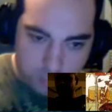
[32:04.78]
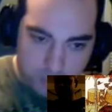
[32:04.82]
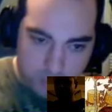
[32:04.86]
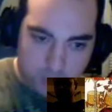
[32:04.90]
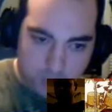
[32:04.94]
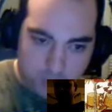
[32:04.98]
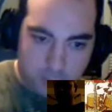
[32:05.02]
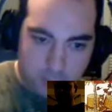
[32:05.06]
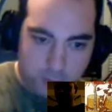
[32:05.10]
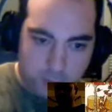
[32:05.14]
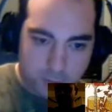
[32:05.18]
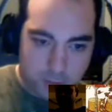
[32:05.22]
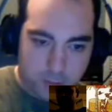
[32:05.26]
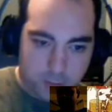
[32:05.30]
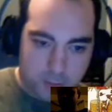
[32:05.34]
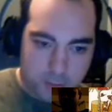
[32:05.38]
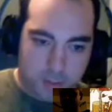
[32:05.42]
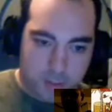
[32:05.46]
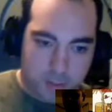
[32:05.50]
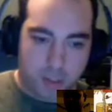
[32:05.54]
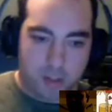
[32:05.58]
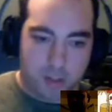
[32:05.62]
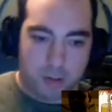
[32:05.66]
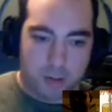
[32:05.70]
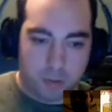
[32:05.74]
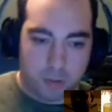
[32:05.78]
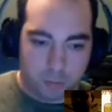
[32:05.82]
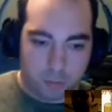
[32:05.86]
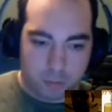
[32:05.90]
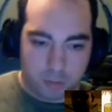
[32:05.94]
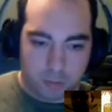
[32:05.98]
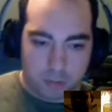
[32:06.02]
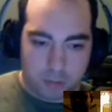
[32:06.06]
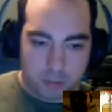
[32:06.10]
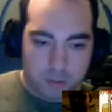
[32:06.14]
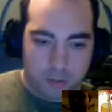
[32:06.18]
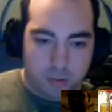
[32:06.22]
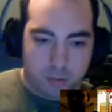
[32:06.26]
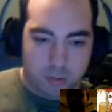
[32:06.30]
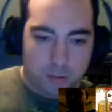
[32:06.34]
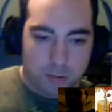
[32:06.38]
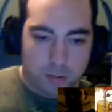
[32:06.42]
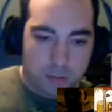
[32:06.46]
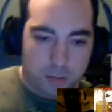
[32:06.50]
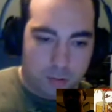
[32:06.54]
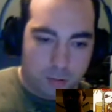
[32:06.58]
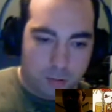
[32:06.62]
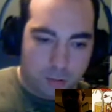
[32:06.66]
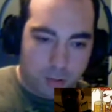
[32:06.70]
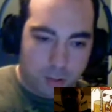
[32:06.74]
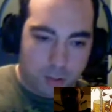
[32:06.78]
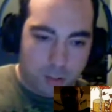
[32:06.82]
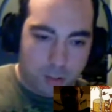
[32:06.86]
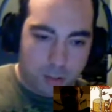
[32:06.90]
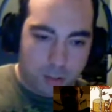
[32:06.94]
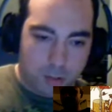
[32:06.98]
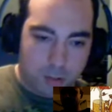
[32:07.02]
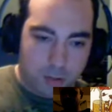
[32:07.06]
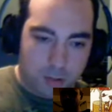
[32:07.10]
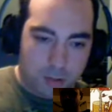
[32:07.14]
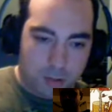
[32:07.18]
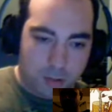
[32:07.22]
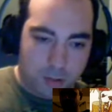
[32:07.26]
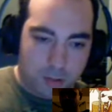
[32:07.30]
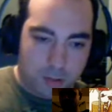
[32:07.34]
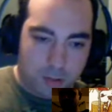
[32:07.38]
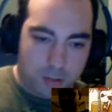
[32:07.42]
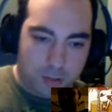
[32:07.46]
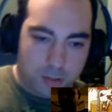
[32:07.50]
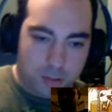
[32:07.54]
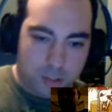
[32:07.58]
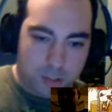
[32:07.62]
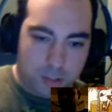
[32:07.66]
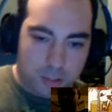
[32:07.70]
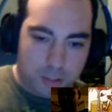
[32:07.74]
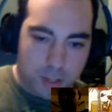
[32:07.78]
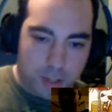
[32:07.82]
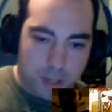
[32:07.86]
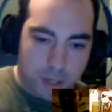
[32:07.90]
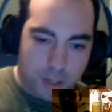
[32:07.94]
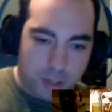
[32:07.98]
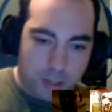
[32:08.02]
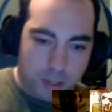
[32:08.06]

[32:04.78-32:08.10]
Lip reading: So his attack